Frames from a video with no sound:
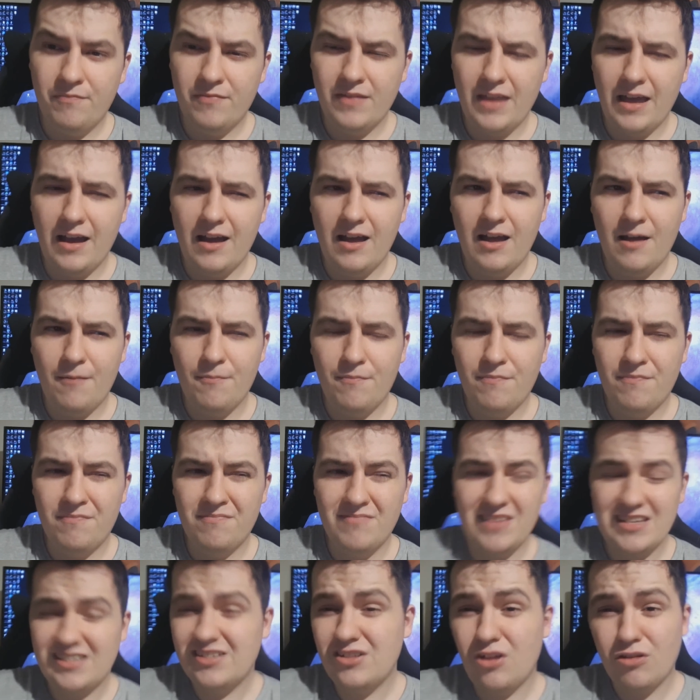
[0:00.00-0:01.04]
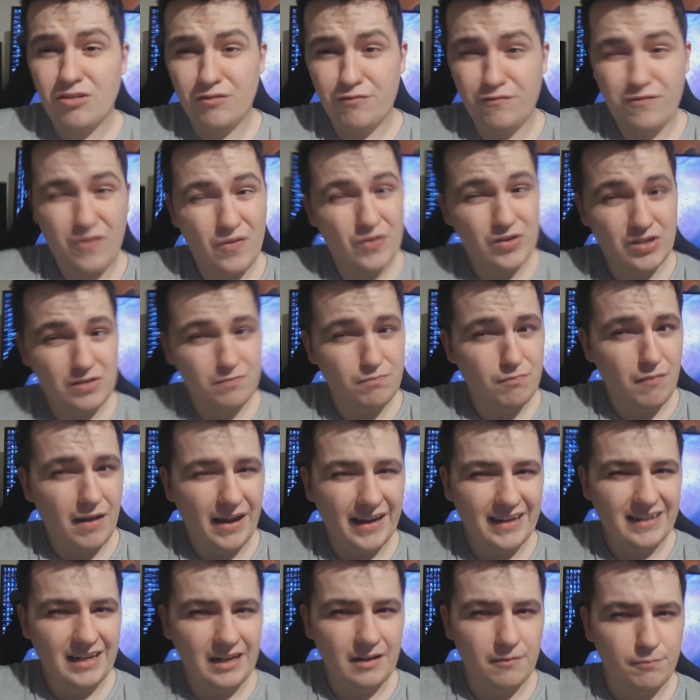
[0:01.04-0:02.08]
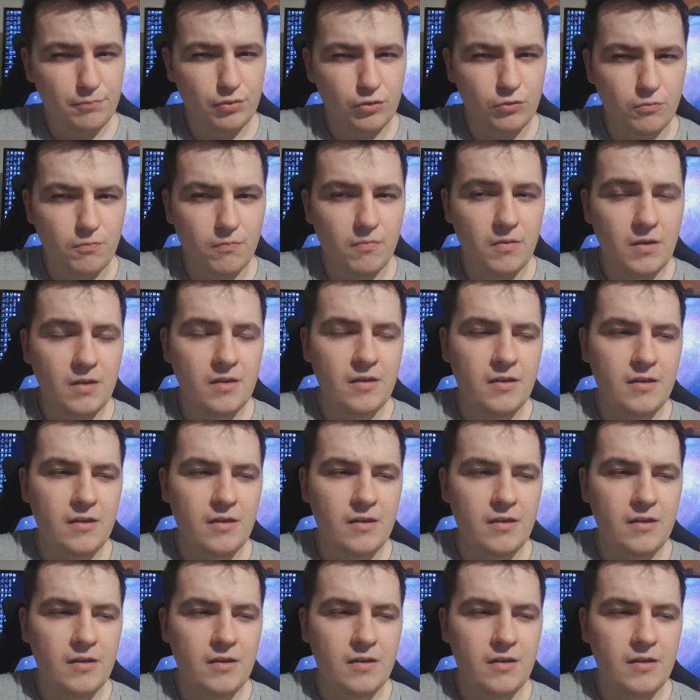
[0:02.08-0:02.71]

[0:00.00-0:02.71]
This is not the first mining boom.